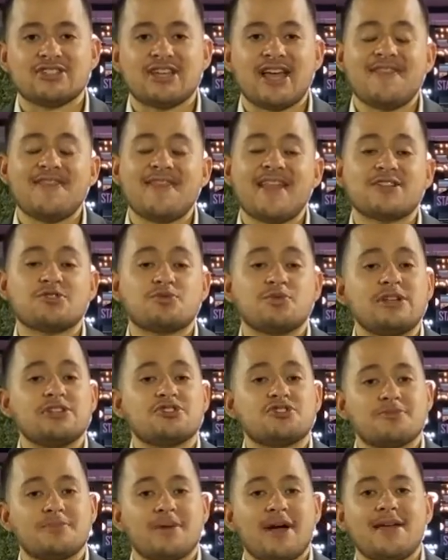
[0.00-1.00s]
and that's what
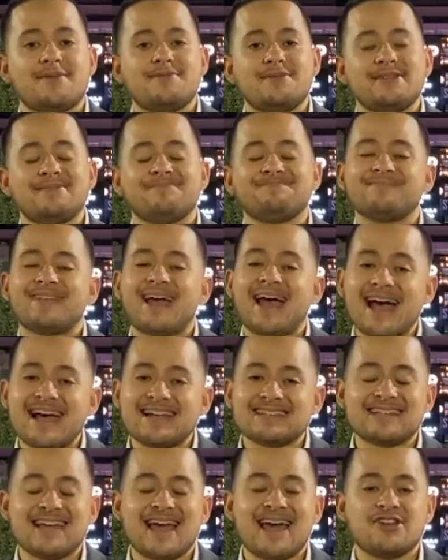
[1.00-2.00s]
Inter Miami
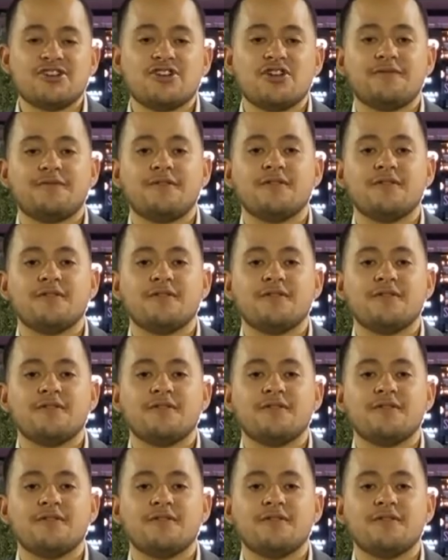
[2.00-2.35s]
hasn't had enough